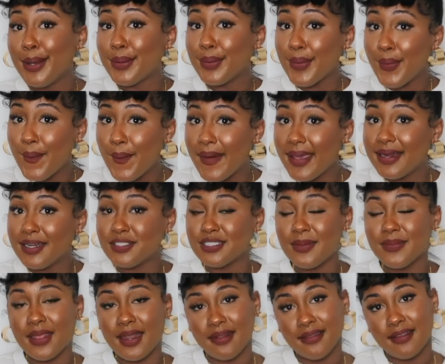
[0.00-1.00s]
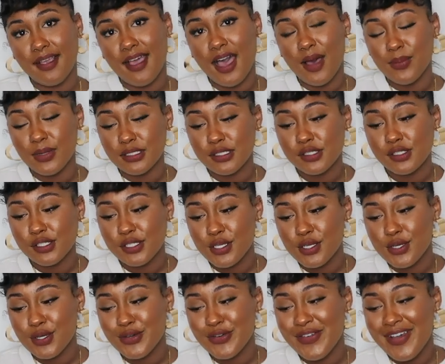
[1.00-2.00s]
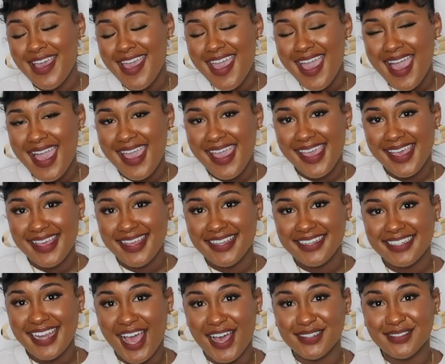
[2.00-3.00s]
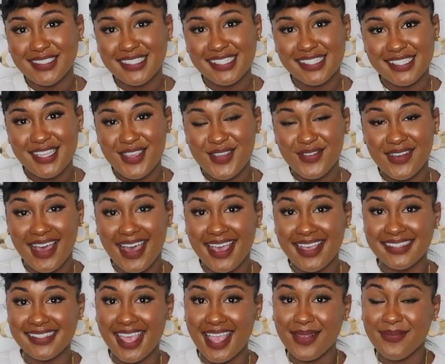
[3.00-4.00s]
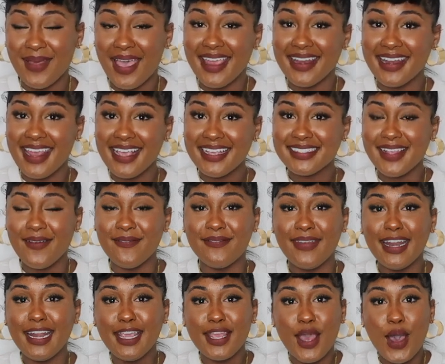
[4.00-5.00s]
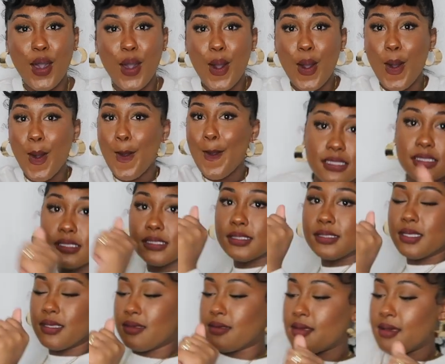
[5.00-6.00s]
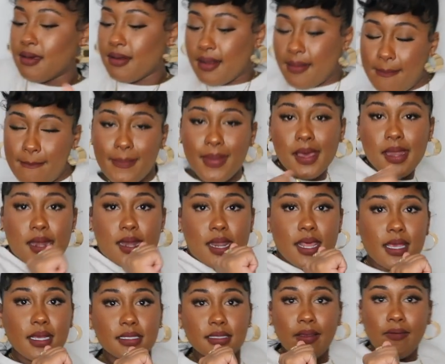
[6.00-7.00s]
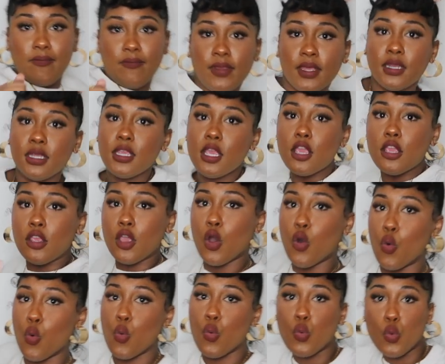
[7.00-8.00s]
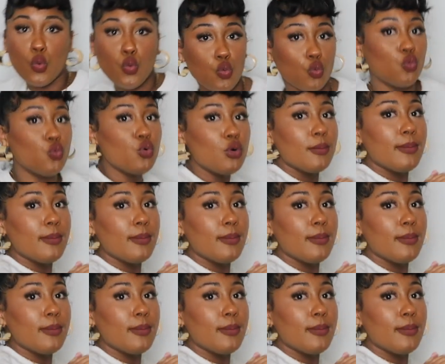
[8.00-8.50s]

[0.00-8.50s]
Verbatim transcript: go ahead and drop that in the comments too. And I will see you guys in my next video. See y'all in my next video. Ooh.